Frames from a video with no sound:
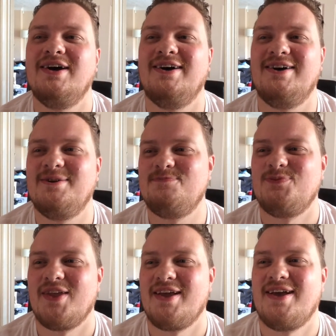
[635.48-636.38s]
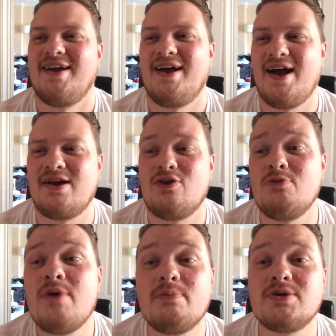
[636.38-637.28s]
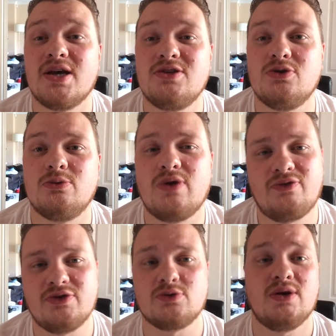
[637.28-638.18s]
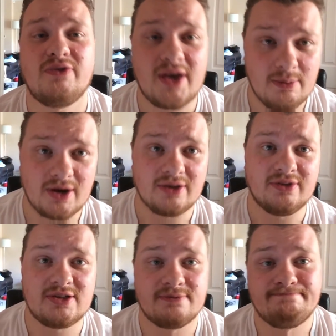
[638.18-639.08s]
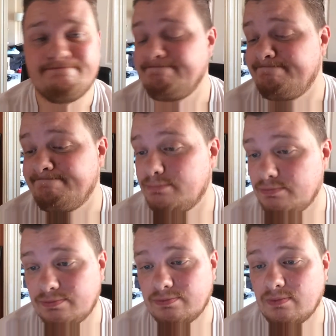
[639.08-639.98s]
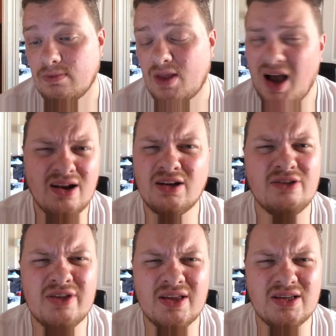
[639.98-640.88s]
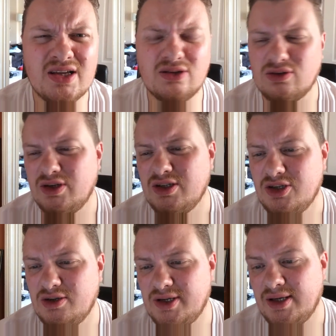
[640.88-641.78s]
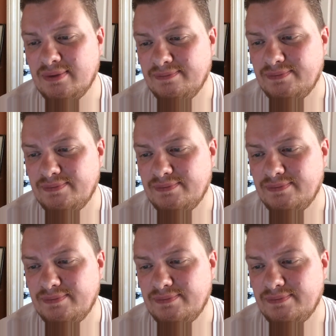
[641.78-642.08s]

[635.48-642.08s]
And I remember saying to him, graphics will never get better than this. And I don't think they did in 2D.